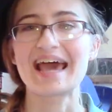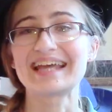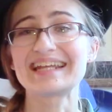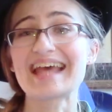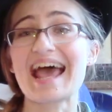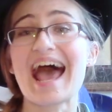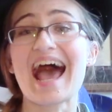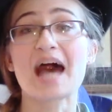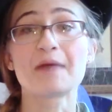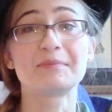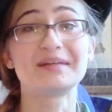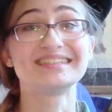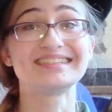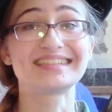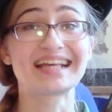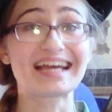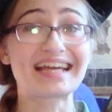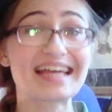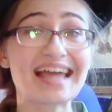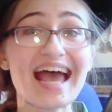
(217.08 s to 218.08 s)
And it happens
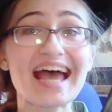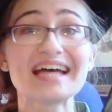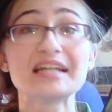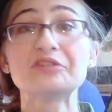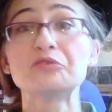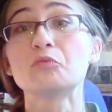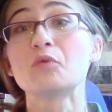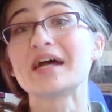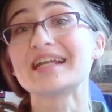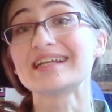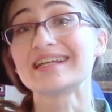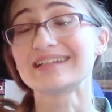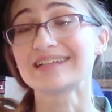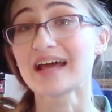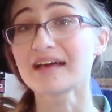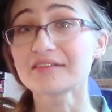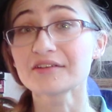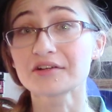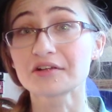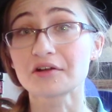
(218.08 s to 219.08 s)
again when
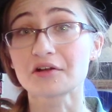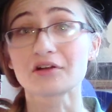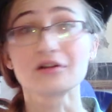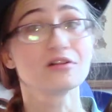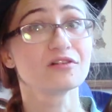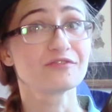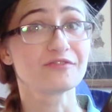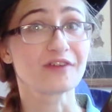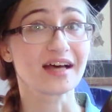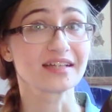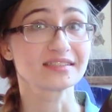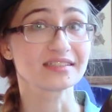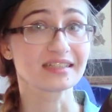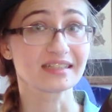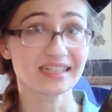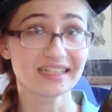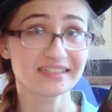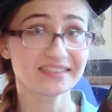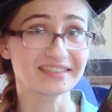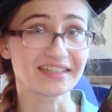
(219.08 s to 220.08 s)
another girl,
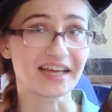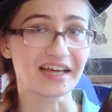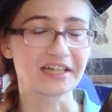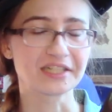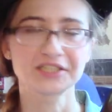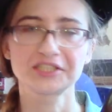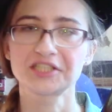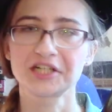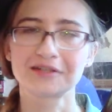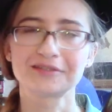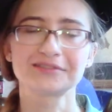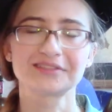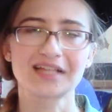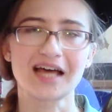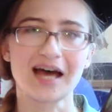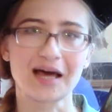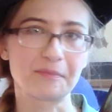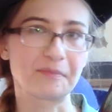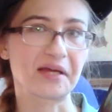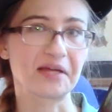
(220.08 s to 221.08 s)
Vasilisa, shows
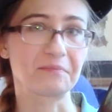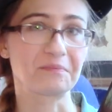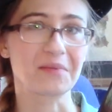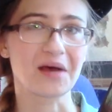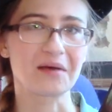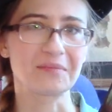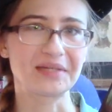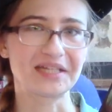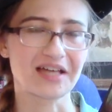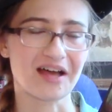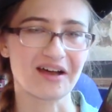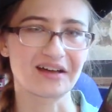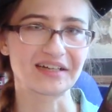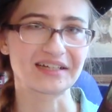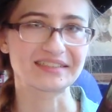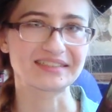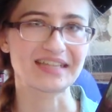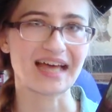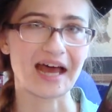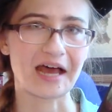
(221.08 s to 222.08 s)
up at Baba
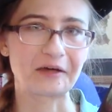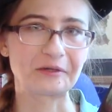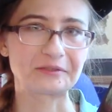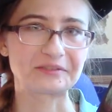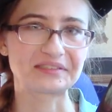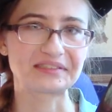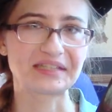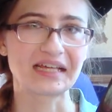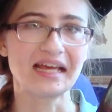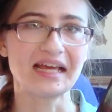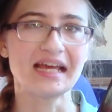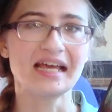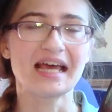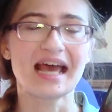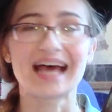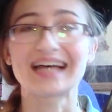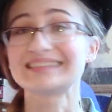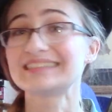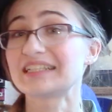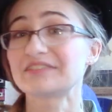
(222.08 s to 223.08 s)
Yaga's house
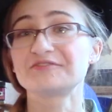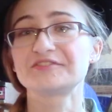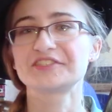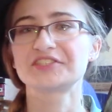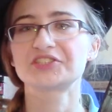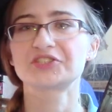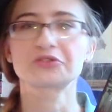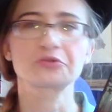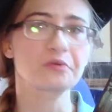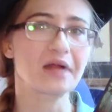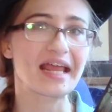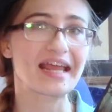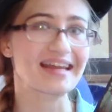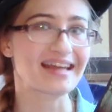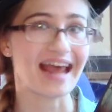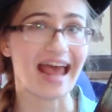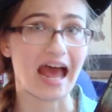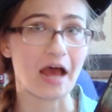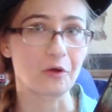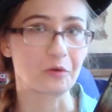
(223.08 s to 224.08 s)
as if straight
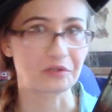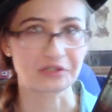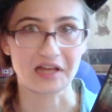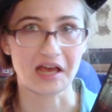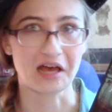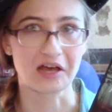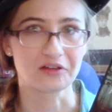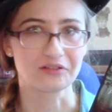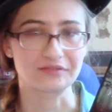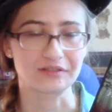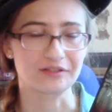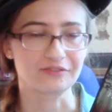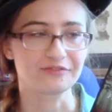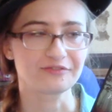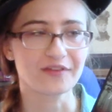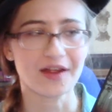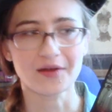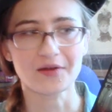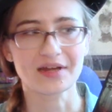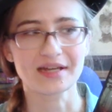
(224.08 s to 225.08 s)
out of a
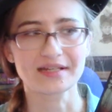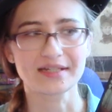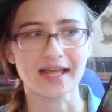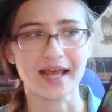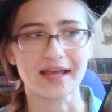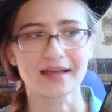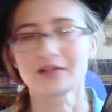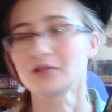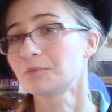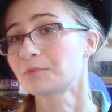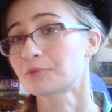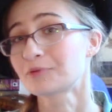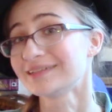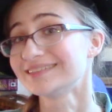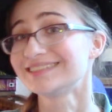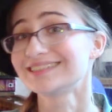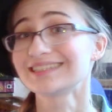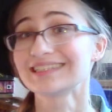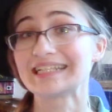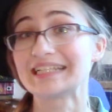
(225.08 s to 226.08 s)
fairy tale,
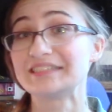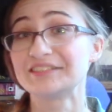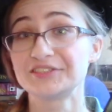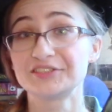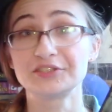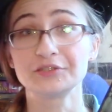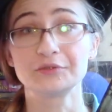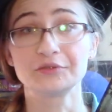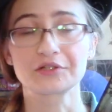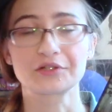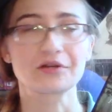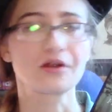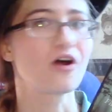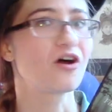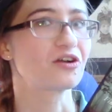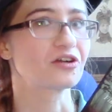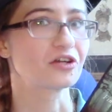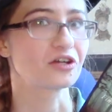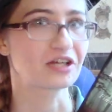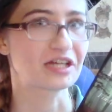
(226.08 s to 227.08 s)
princely suitor
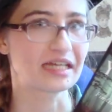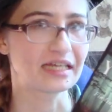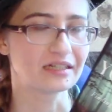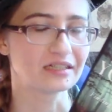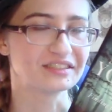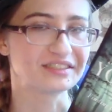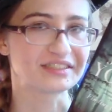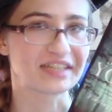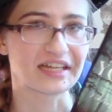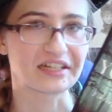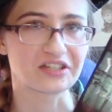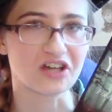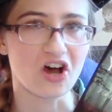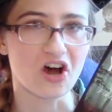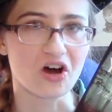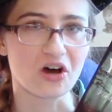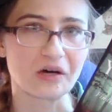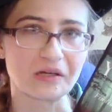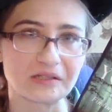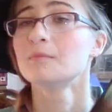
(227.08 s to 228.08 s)
on her heels and
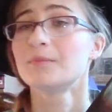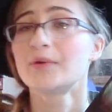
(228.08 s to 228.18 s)
all.